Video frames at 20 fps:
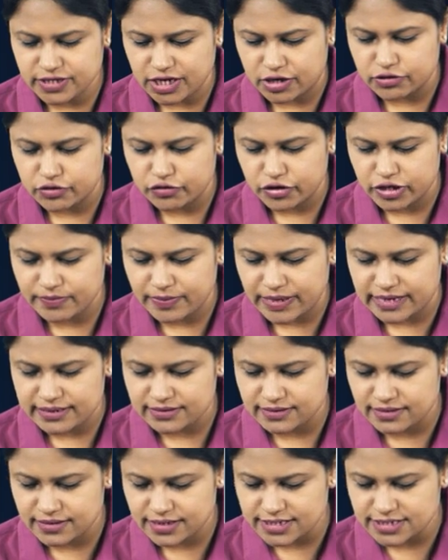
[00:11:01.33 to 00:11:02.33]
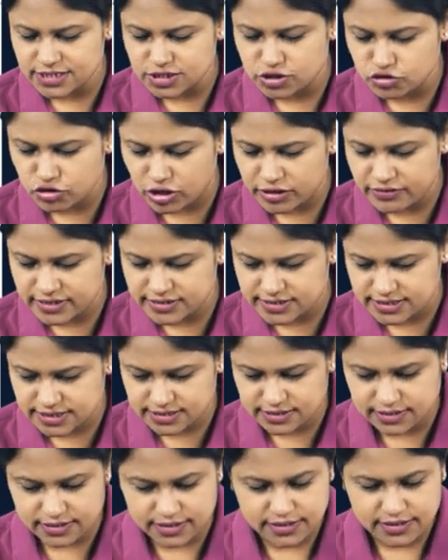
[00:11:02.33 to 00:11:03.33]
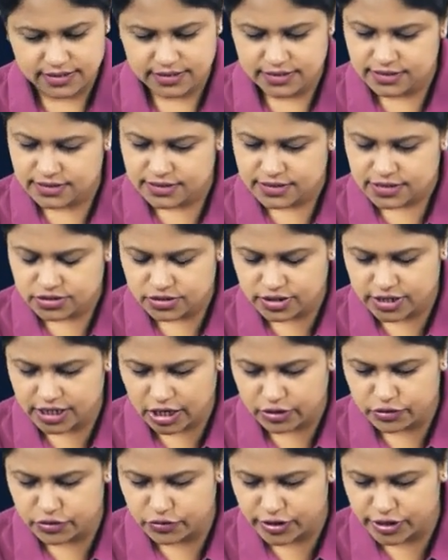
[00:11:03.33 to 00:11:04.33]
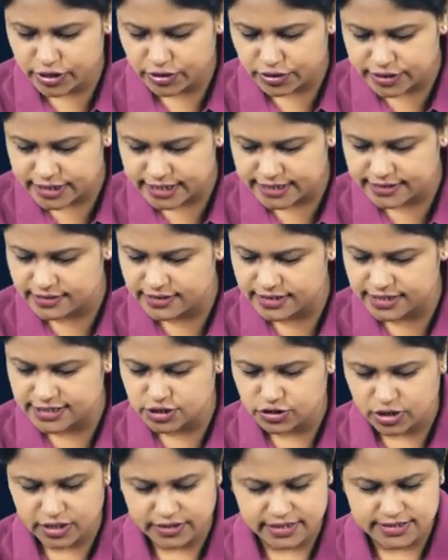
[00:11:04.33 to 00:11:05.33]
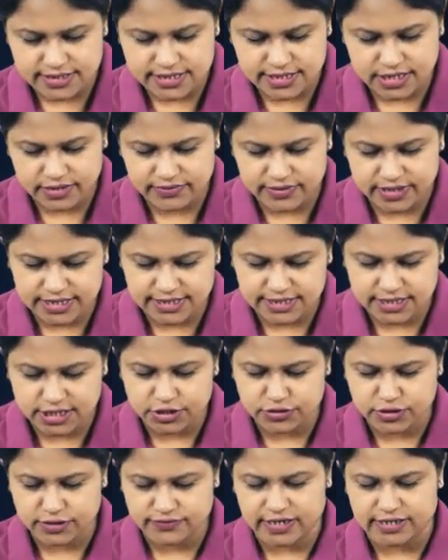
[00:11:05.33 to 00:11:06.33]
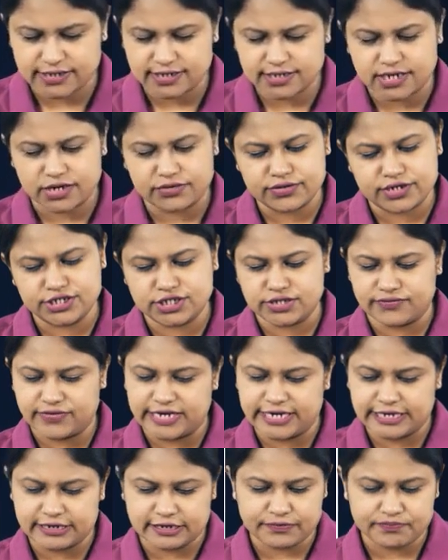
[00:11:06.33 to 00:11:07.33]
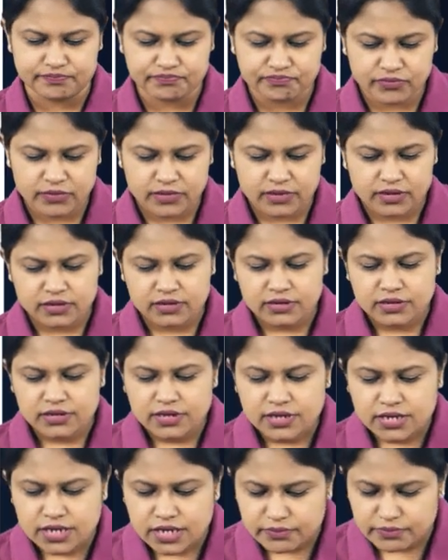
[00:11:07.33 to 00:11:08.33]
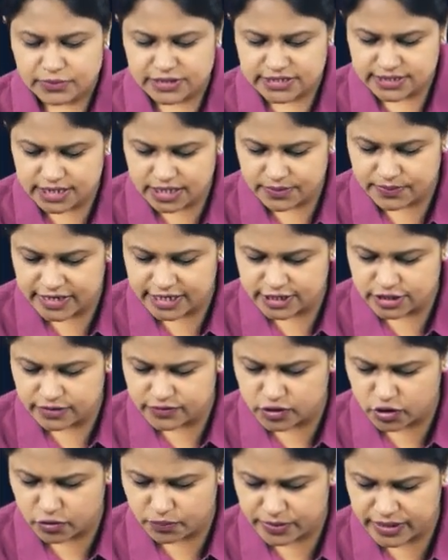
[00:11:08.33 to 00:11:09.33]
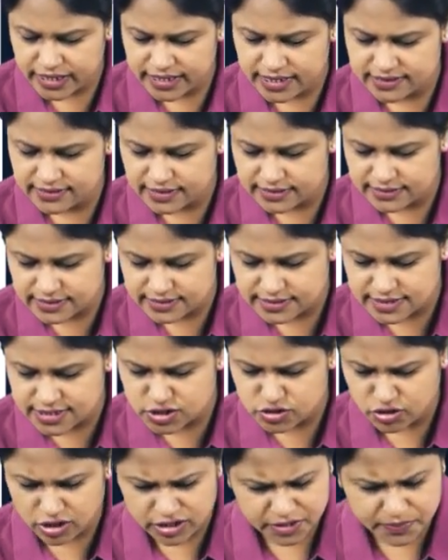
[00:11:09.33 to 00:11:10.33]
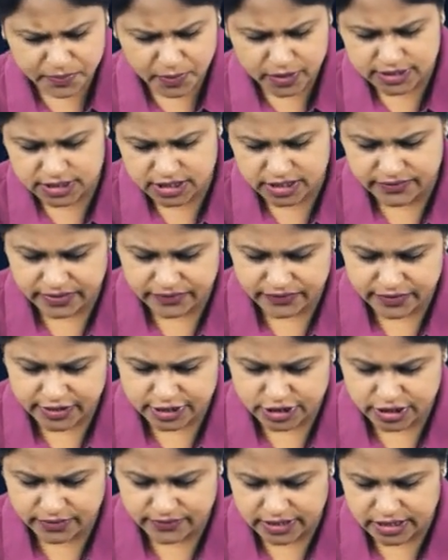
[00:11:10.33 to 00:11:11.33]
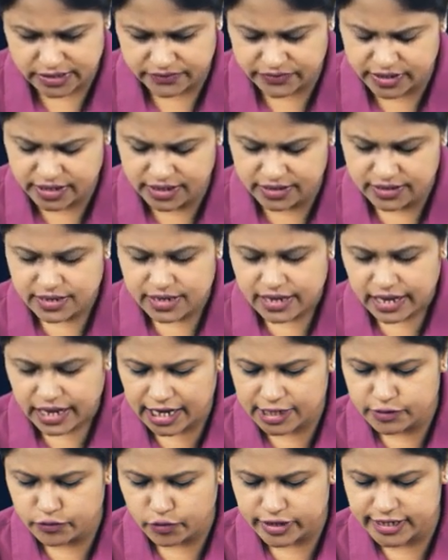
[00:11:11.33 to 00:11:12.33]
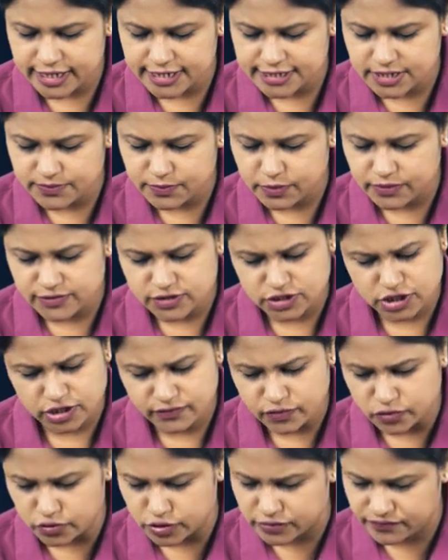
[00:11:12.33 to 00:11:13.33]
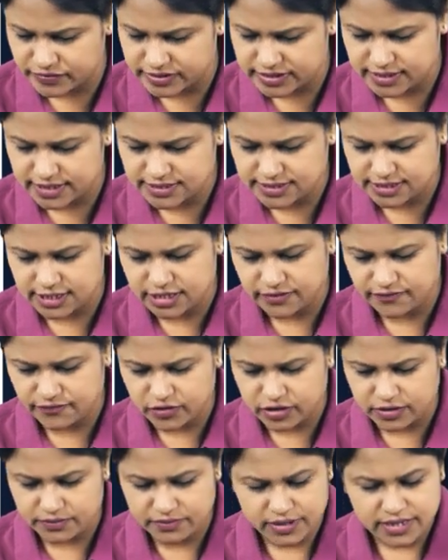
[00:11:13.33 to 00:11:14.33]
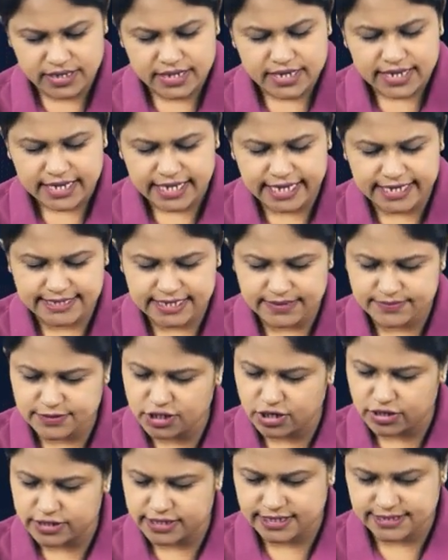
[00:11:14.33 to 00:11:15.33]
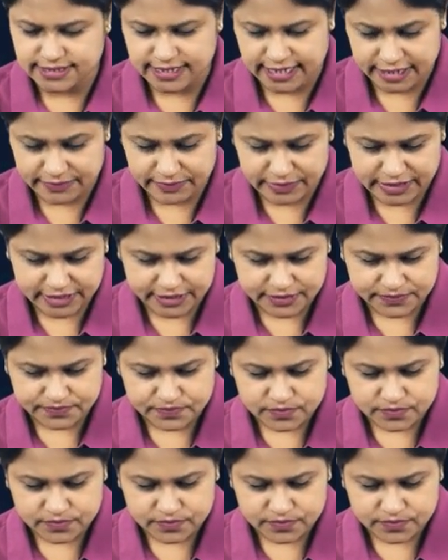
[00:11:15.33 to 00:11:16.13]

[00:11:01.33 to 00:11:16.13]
the outgoing partner is not registered, outgoing auditor is not registered with the Institute of Chartered Accountants of India. Mr. B is of the opinion that this is not a positive evidence of delivery and violates the provision of Code of Ethics in the firm, accepts the audit assignment.